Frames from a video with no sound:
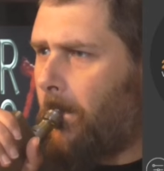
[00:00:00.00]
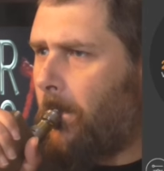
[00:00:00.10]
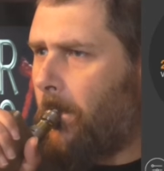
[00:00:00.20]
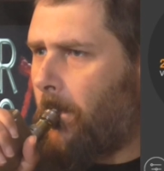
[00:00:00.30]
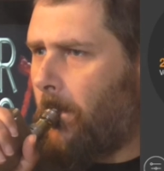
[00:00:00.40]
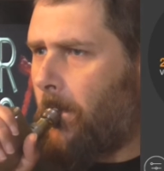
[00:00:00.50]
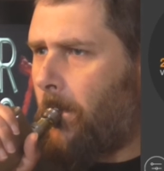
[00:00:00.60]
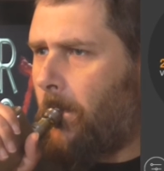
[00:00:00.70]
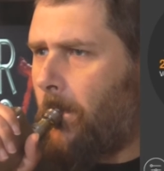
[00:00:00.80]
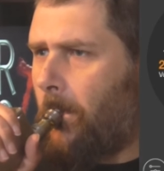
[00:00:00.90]

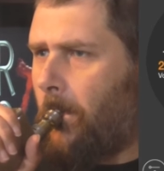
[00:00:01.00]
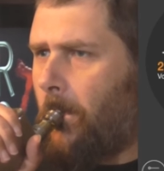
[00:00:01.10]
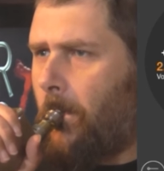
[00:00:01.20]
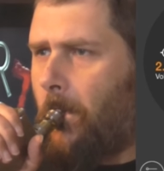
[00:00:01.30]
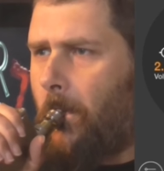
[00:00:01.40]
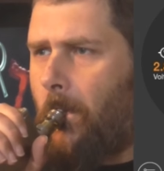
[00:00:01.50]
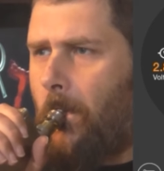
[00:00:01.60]
[no speech]